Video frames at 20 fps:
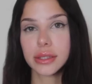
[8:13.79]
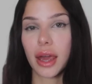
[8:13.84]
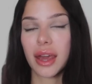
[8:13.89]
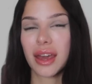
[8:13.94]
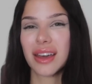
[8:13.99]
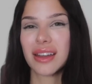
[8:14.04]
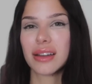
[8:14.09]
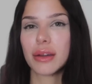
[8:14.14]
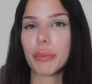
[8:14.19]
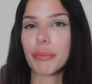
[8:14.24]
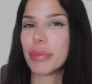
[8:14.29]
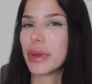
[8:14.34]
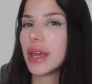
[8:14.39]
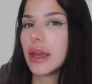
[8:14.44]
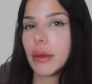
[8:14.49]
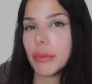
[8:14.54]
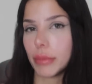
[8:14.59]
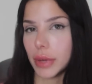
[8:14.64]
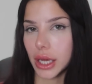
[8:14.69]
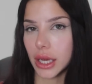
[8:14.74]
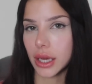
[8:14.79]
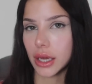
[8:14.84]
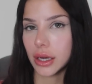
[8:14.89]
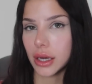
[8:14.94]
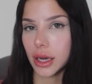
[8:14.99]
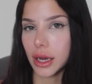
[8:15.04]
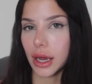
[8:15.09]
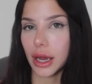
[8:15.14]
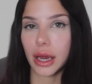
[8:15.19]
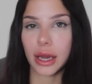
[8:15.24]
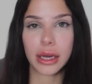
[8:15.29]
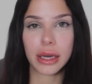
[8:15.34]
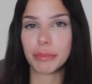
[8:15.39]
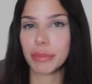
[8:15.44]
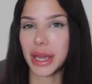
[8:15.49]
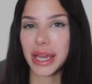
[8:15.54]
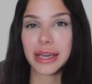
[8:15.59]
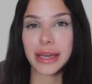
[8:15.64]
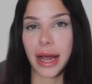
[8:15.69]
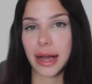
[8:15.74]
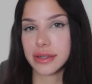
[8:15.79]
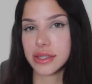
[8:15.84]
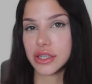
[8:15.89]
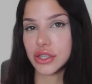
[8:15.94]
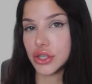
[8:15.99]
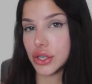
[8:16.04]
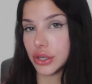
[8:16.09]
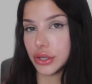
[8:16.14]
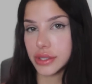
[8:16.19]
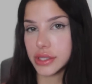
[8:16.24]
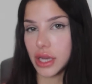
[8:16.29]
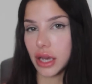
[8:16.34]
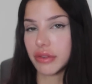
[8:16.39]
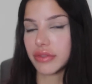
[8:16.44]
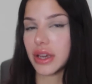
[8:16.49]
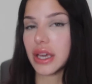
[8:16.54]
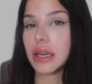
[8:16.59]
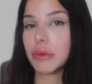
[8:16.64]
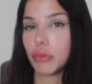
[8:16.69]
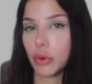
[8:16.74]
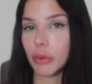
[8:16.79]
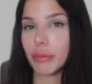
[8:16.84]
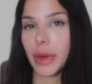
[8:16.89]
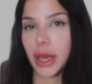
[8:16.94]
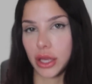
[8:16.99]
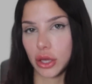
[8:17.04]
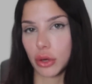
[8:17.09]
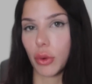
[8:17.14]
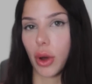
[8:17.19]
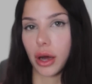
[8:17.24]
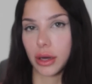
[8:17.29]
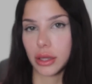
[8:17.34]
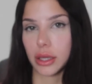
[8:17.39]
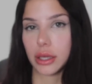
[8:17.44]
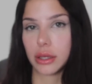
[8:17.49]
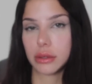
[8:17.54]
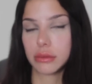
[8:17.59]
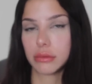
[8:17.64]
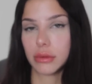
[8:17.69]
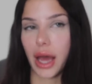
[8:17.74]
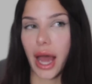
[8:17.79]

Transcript: And being mean and being nasty to yourself will make you ugly.